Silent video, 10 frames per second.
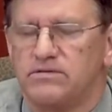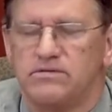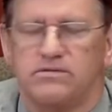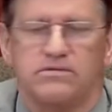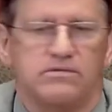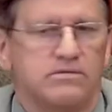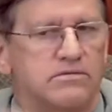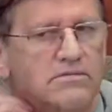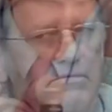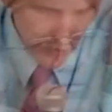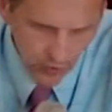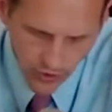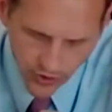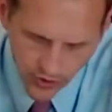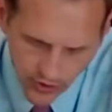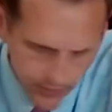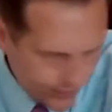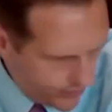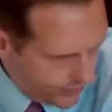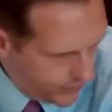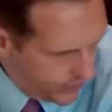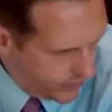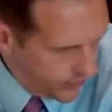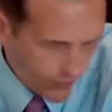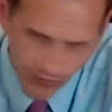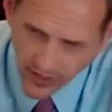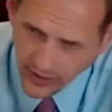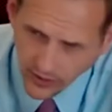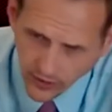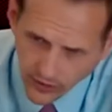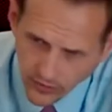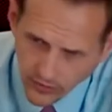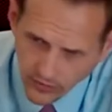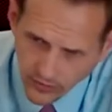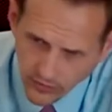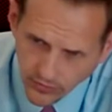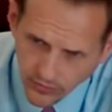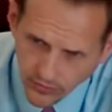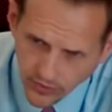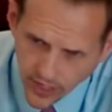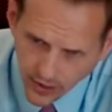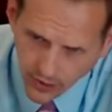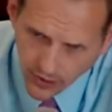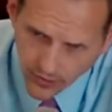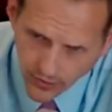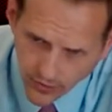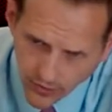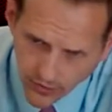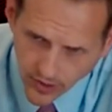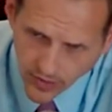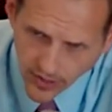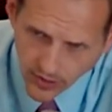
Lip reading: Okay, and what was the final dollar amount?